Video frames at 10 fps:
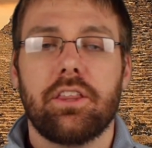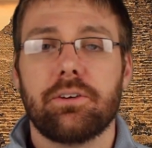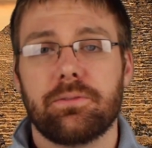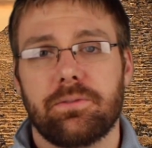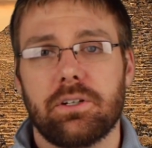
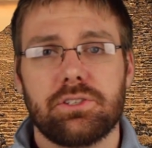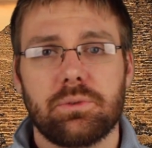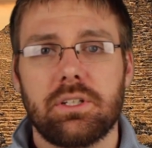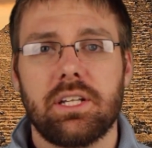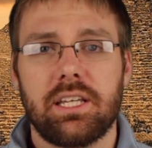The
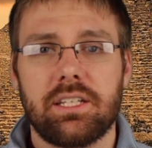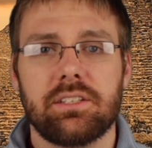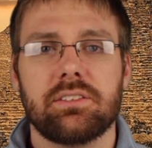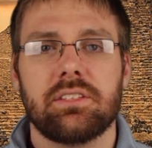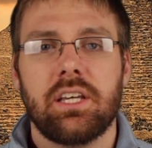first one
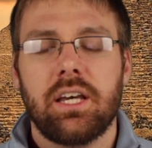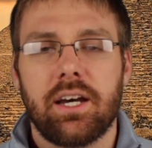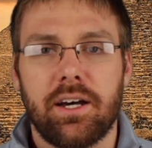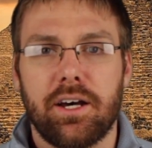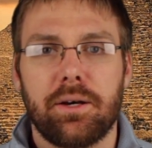is
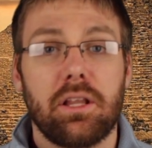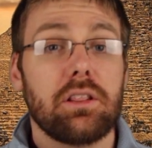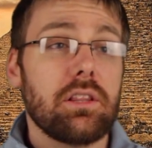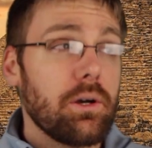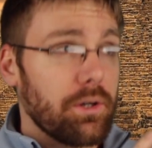
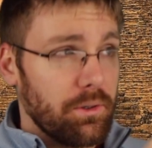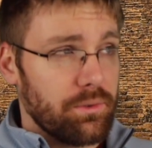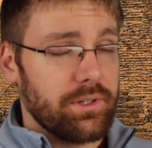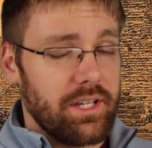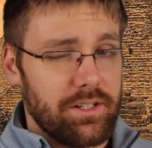Logo
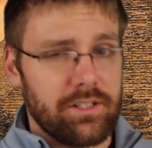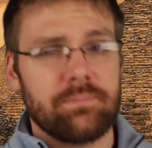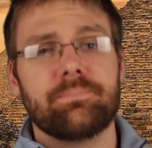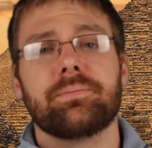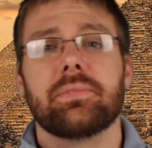Creator.